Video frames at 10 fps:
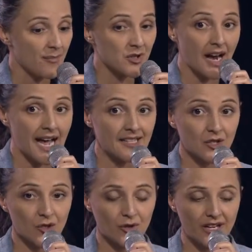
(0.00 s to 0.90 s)
So I had
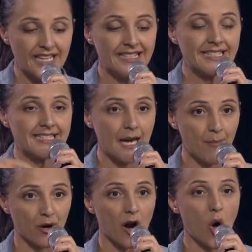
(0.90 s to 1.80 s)
surgery in
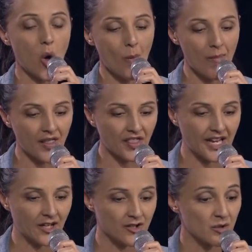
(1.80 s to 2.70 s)
December, a whole month
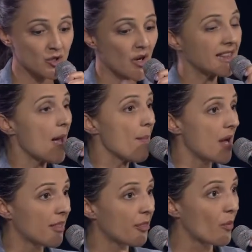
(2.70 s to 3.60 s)
later. So during that
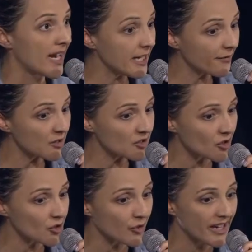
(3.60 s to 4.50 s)
month, waiting for
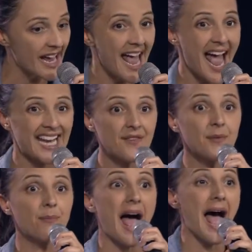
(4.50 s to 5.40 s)
surgery, and
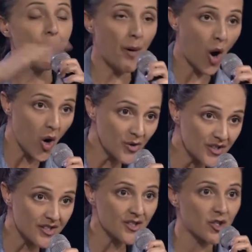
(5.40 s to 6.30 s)
even
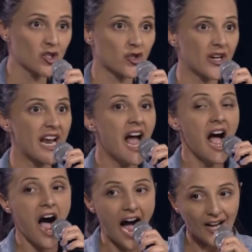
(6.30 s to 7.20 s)
post-surgery,
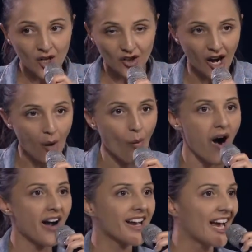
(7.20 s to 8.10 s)
I could not
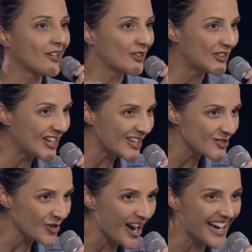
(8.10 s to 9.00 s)
walk, I could
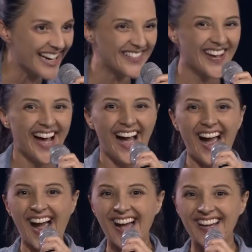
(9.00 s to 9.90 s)
not drive,
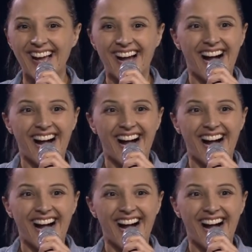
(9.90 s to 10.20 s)
and